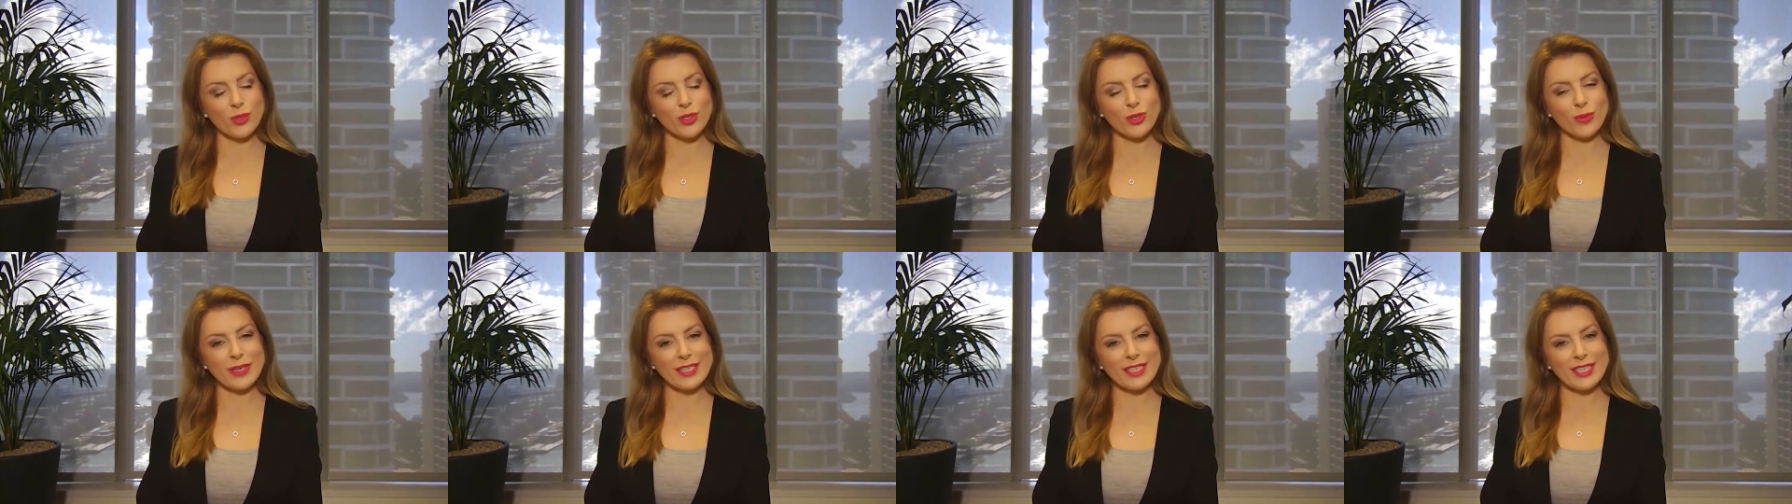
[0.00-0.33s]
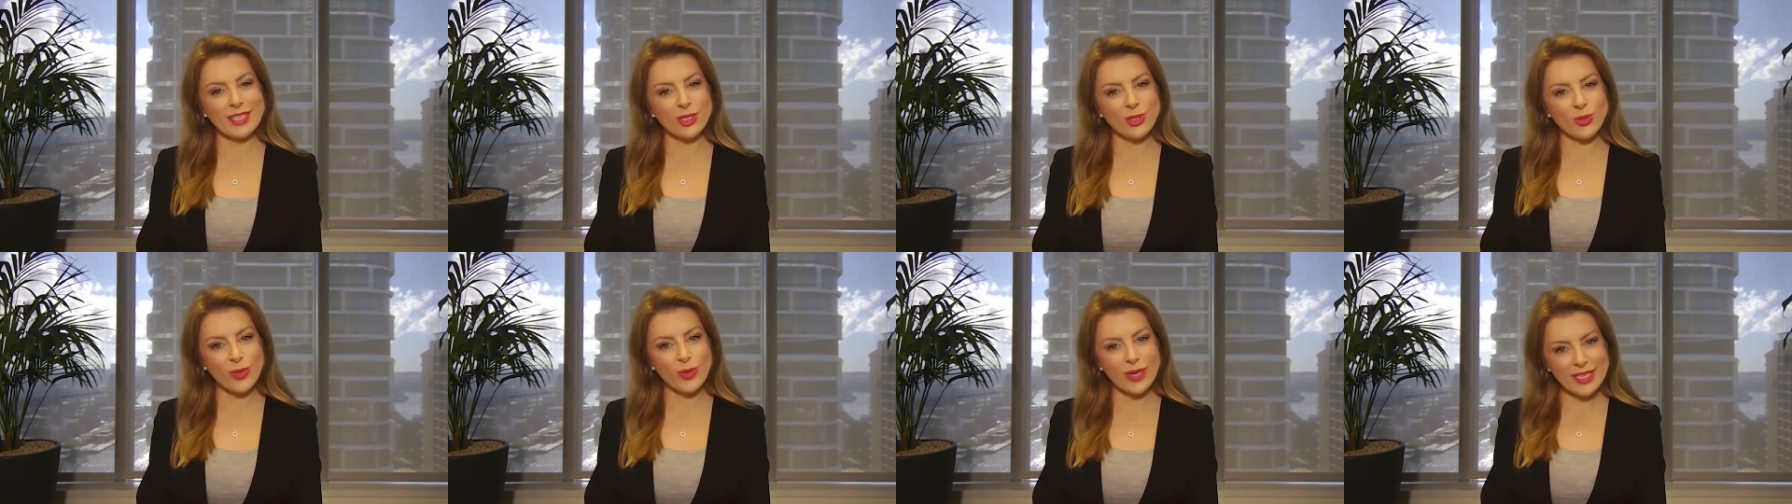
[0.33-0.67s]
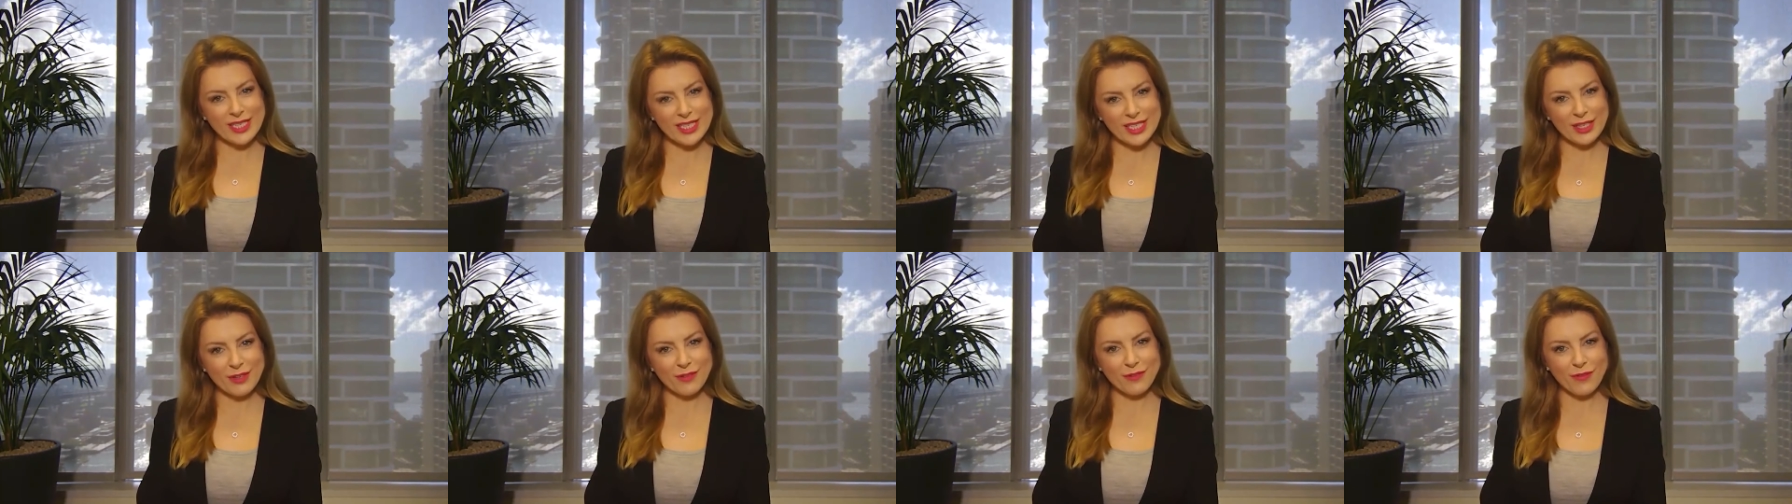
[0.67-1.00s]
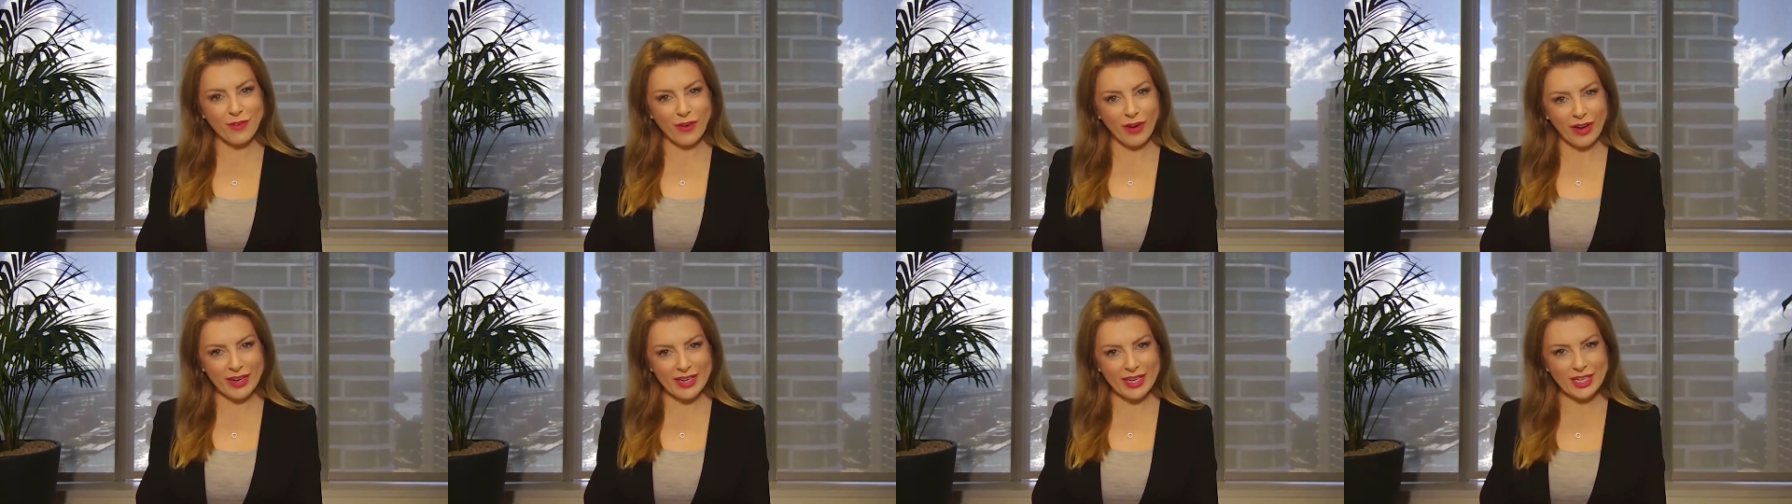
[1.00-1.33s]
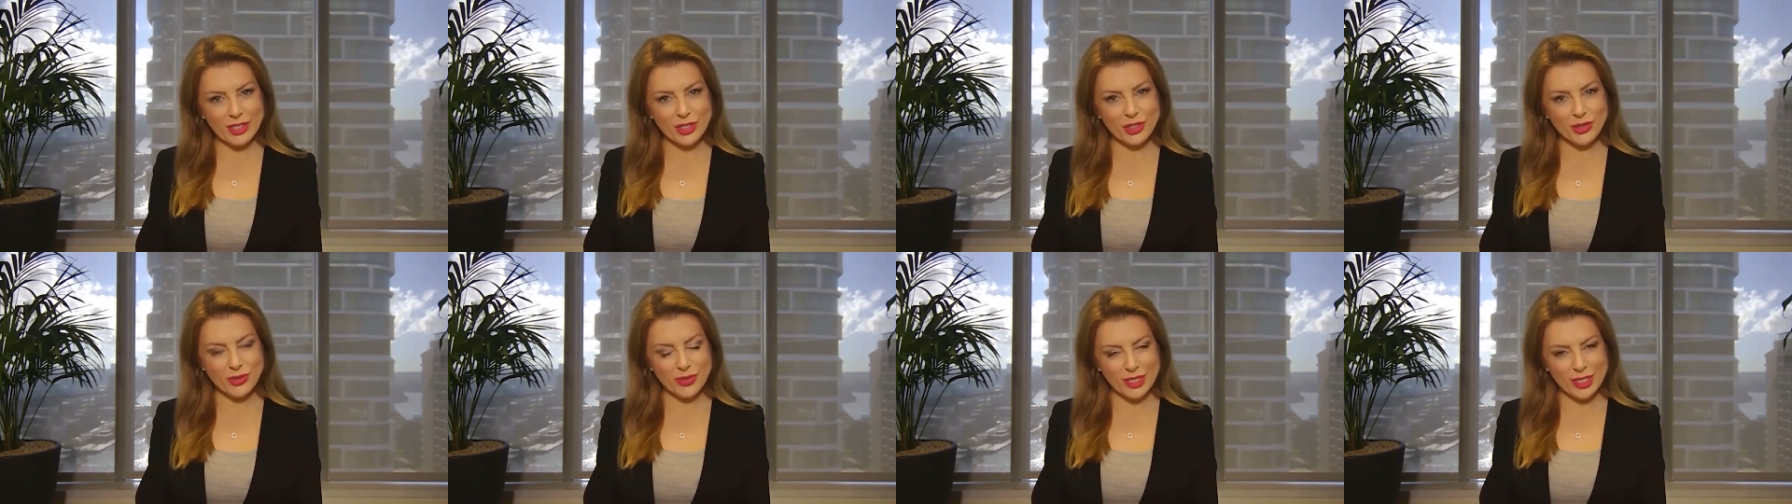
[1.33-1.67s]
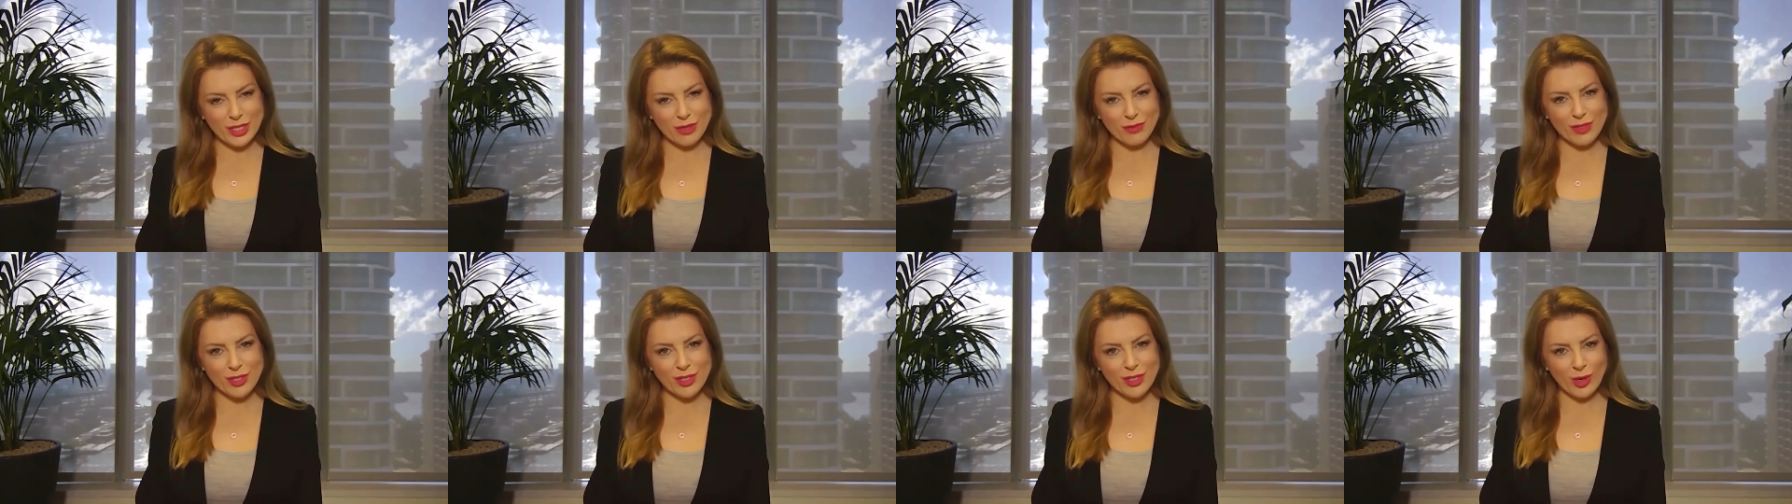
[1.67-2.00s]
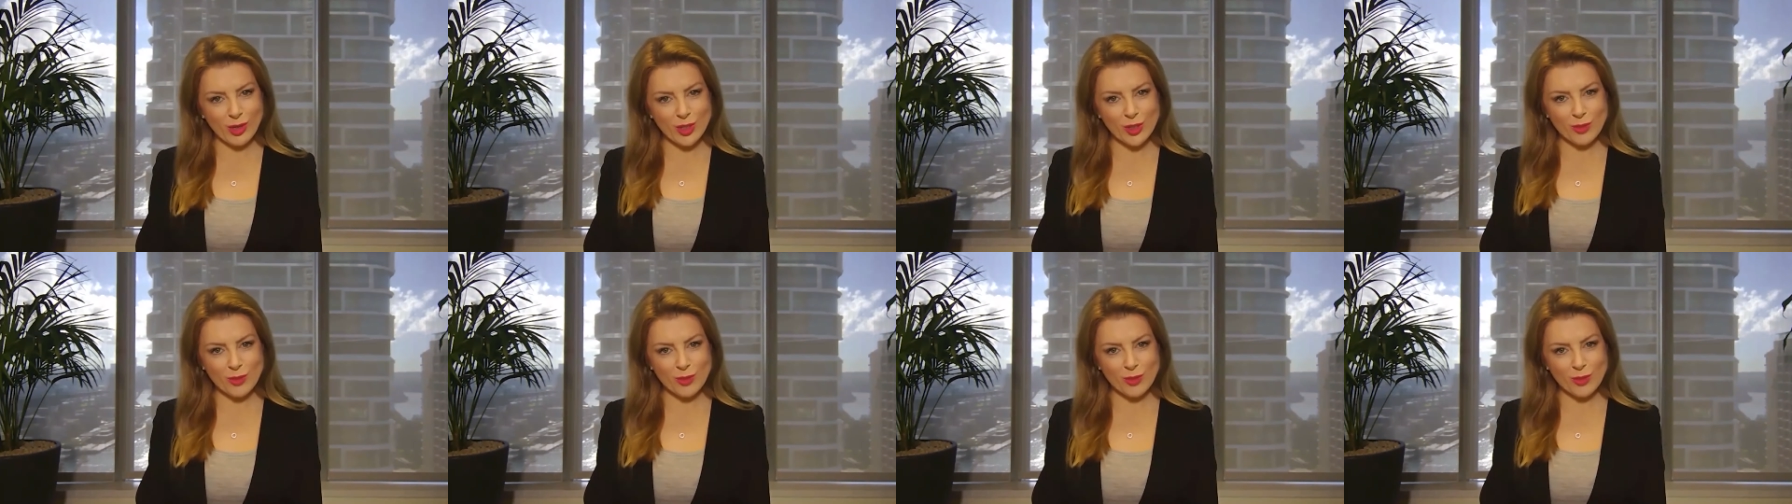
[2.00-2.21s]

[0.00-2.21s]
2020 financial year results,